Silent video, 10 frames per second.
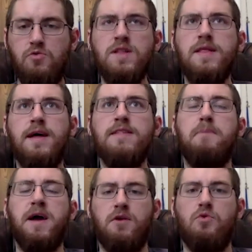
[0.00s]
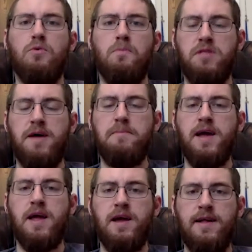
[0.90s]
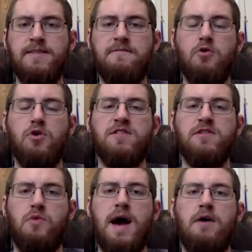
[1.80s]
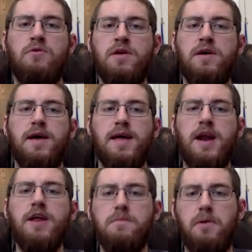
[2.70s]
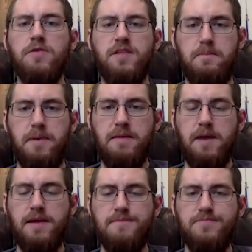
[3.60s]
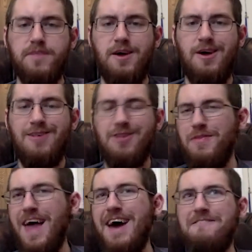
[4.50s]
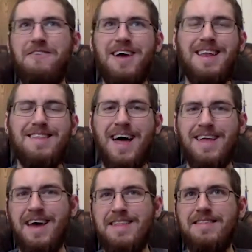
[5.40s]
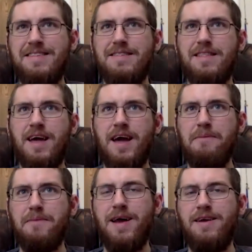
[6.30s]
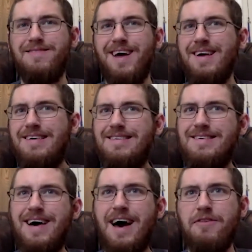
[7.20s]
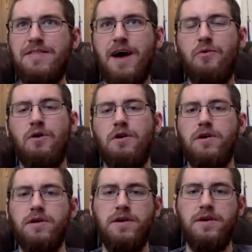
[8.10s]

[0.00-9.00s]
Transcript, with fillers: Really, his pick and roll playmaking is focused around getting the ball to the big man so that fit like that's i'm kind of like uh how does that work